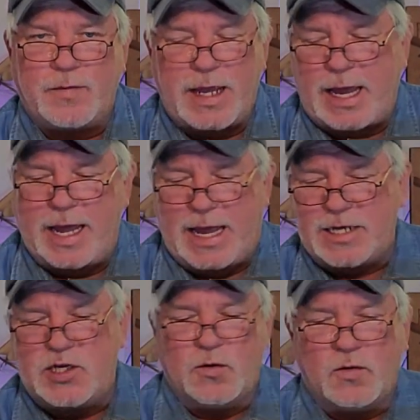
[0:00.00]
And it
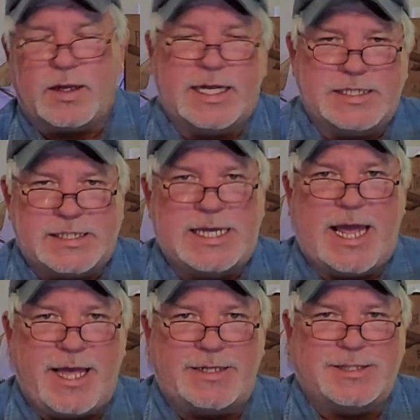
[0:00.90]
had dual
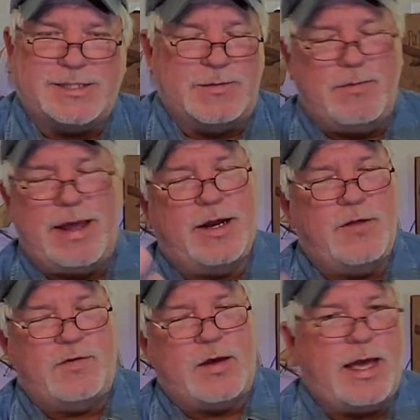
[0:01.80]
cassettes, and man,
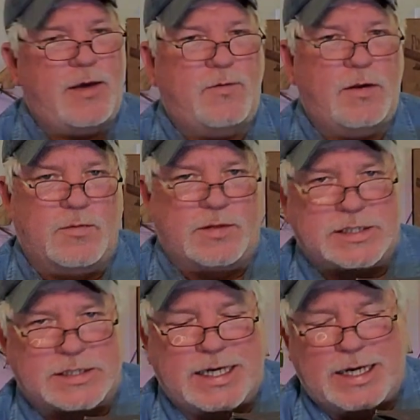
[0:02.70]
if you had one with a
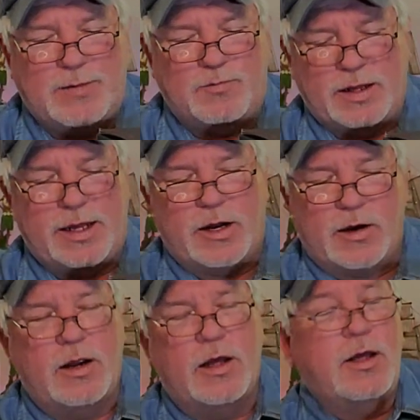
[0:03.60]
CD
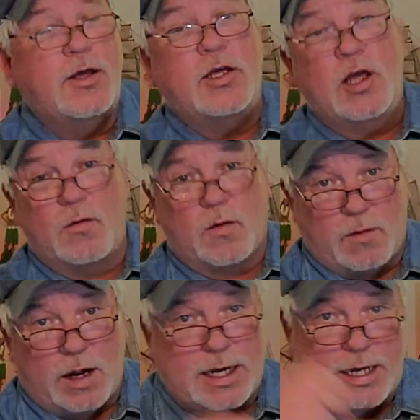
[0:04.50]
player, you were
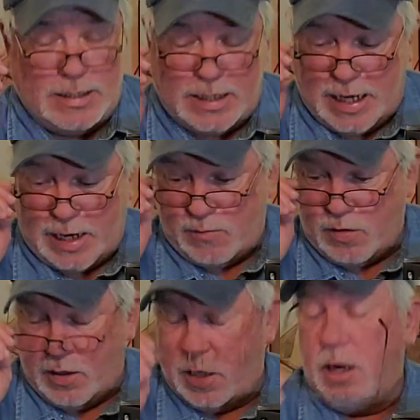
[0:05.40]
rocking the
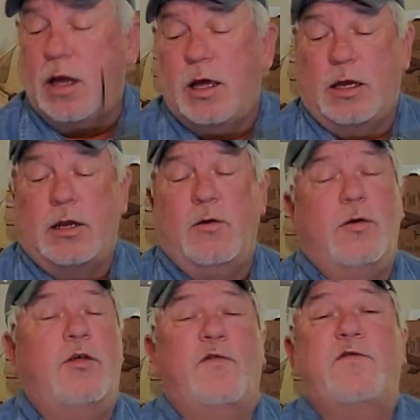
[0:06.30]
neighborhood. You were
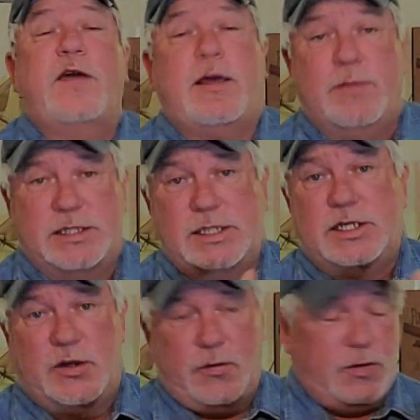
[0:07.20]
the famous
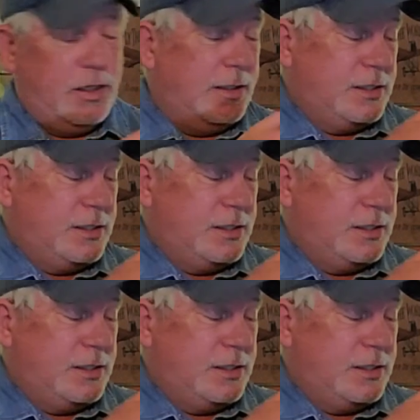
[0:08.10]
dude on the